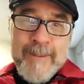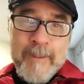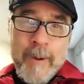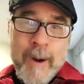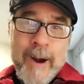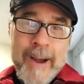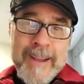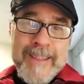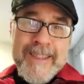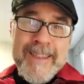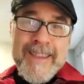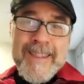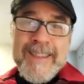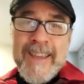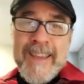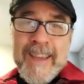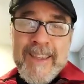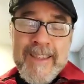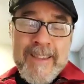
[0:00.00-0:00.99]
wines these
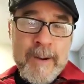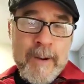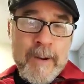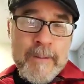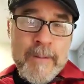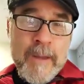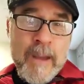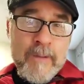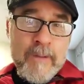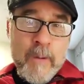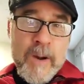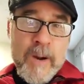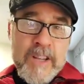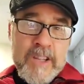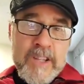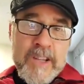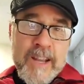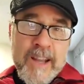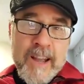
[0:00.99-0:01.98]
days. So if you ever want
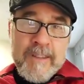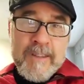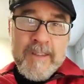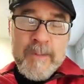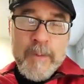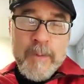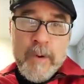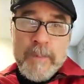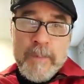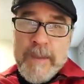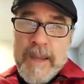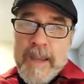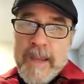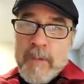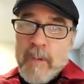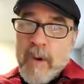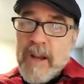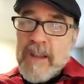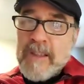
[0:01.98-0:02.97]
to check out some
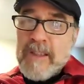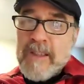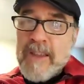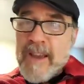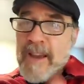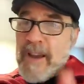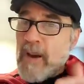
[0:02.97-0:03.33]
European wines,